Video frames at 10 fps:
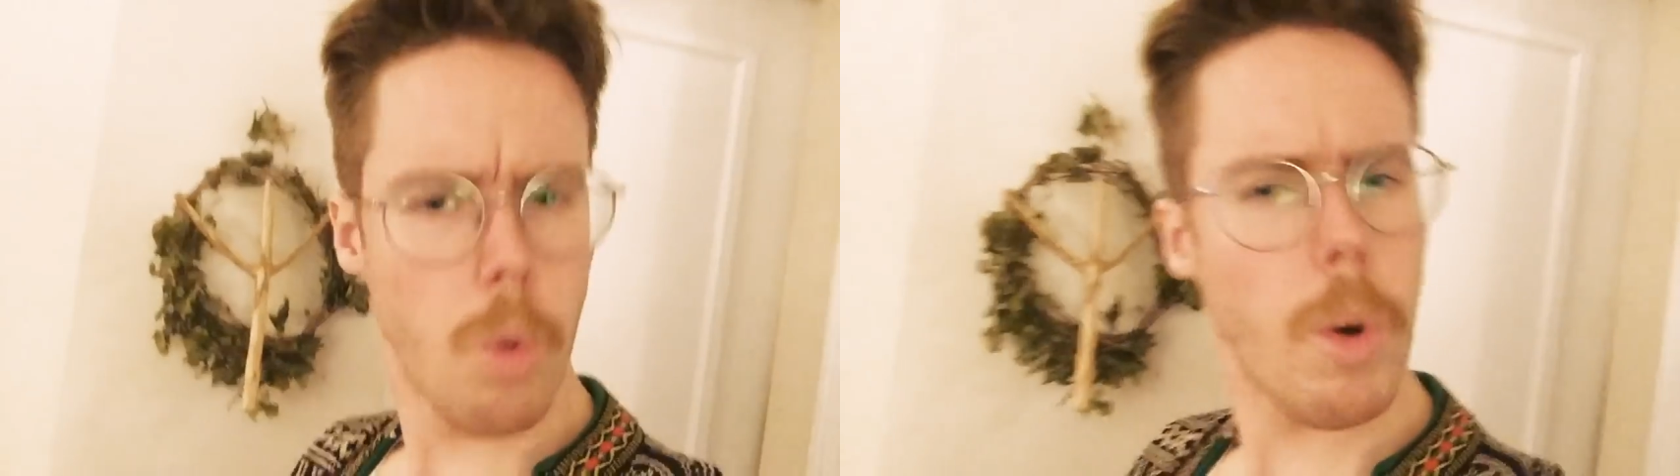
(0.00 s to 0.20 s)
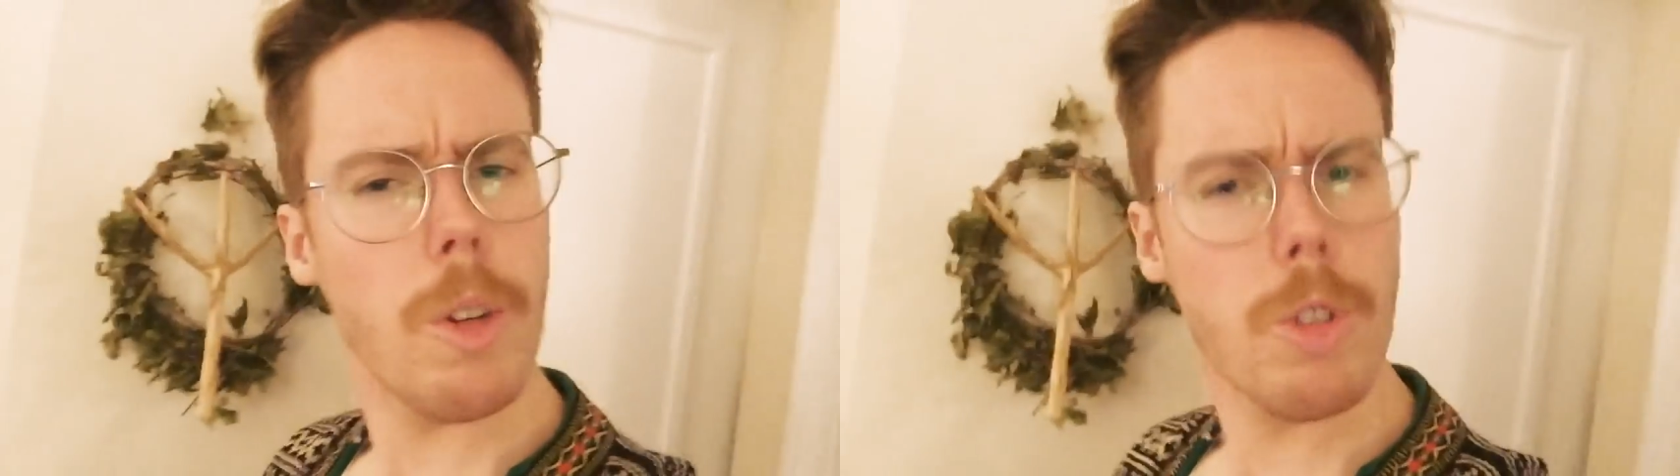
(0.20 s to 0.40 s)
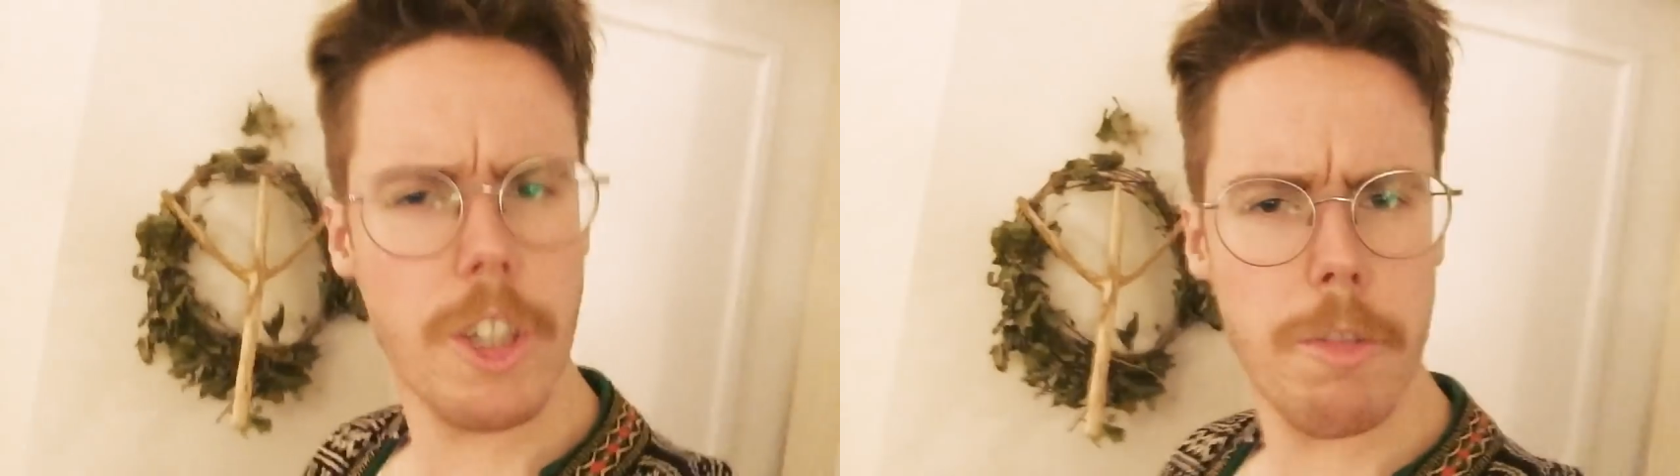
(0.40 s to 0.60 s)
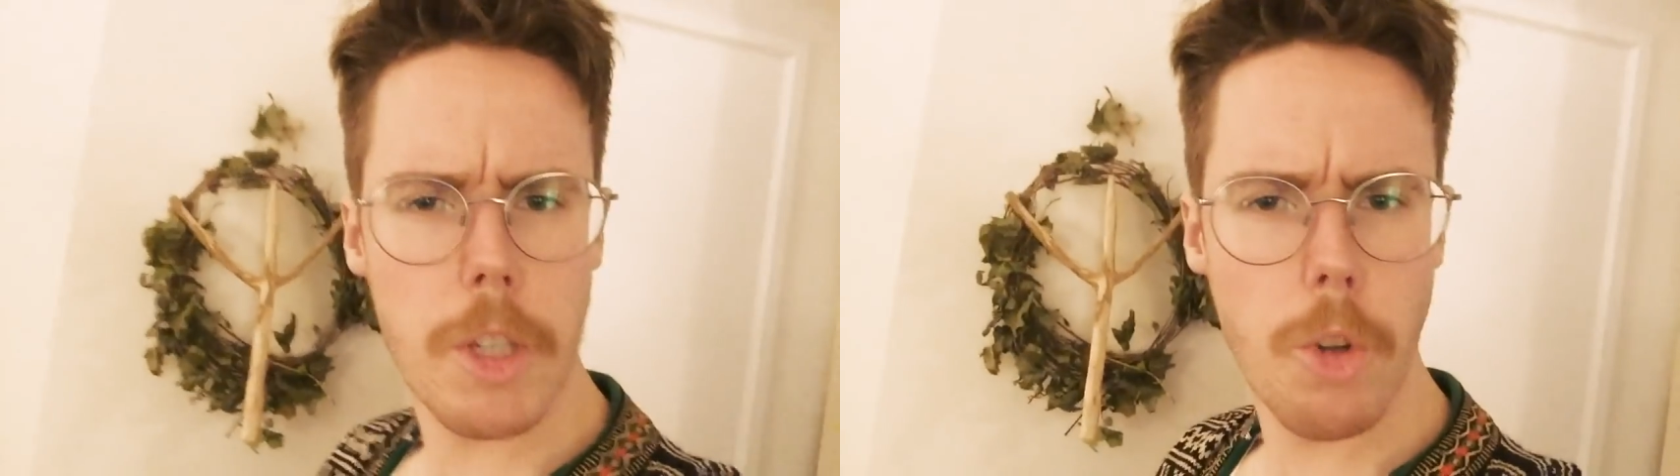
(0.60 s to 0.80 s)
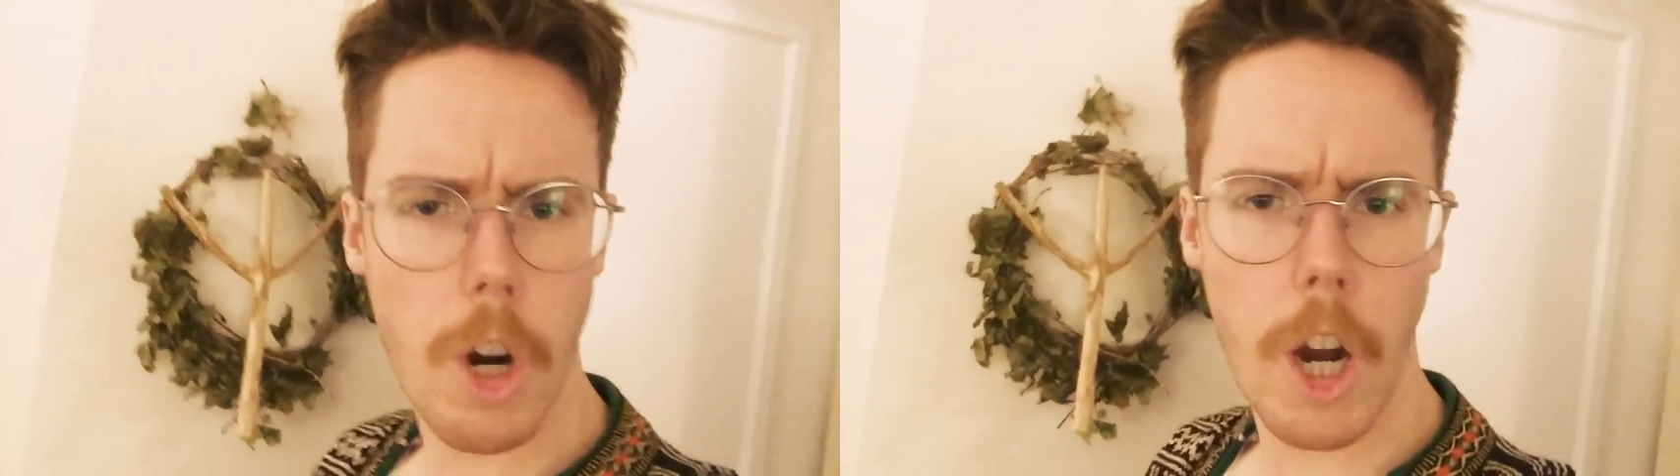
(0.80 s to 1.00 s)
Why don't you give me
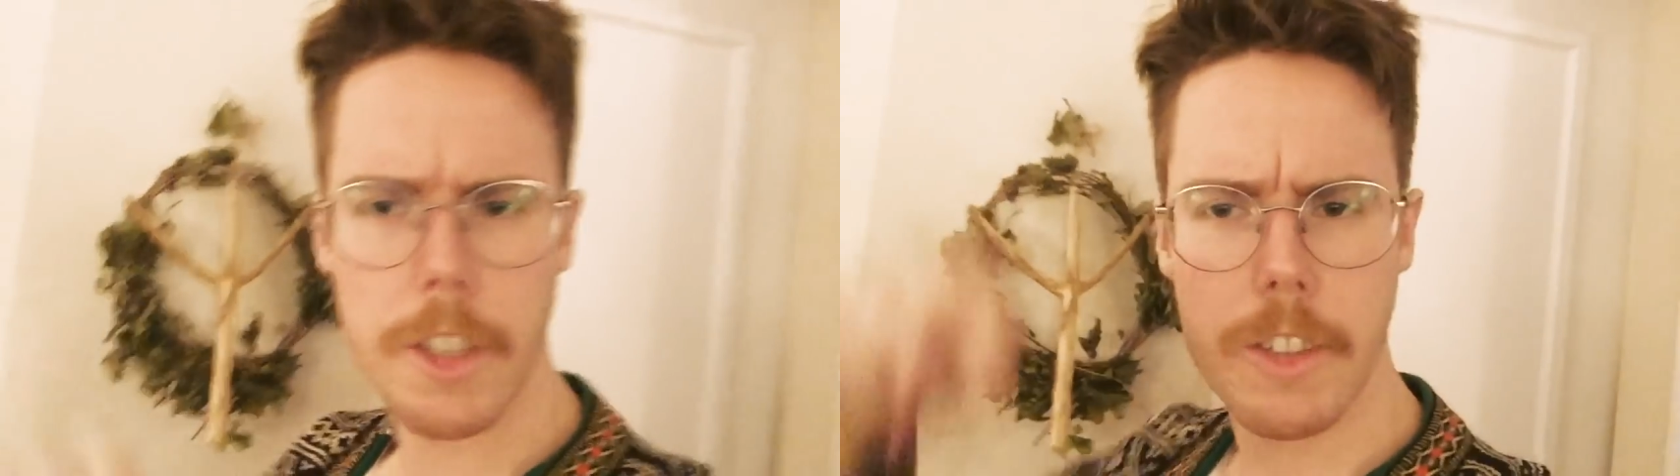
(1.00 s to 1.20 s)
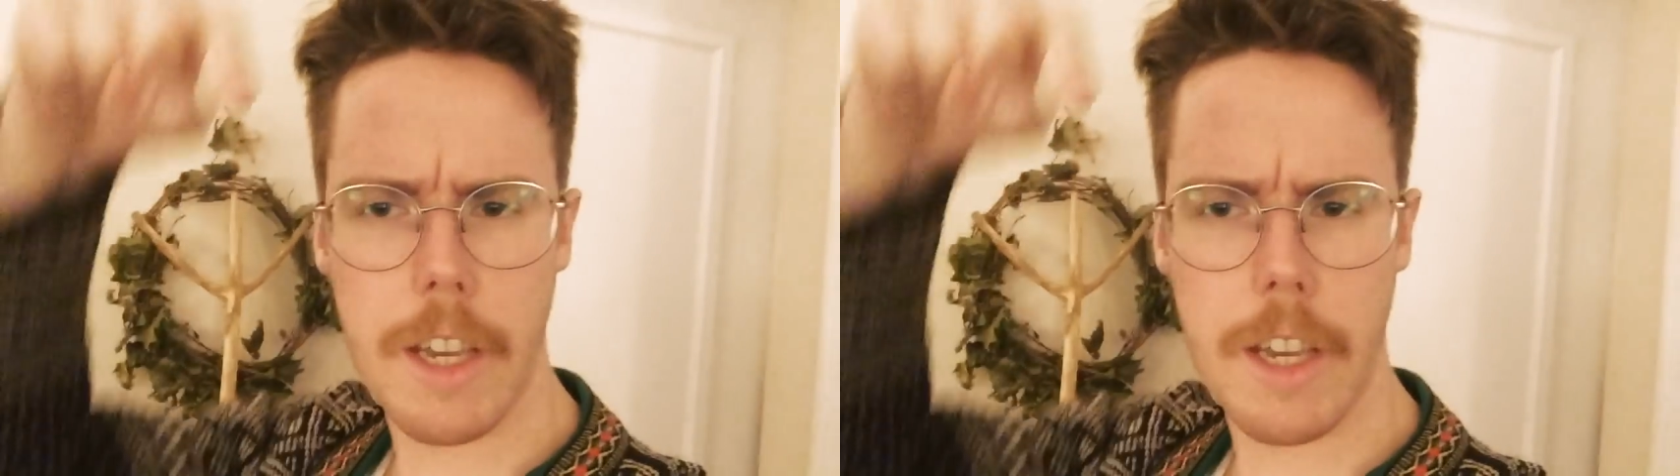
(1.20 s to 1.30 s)
your hot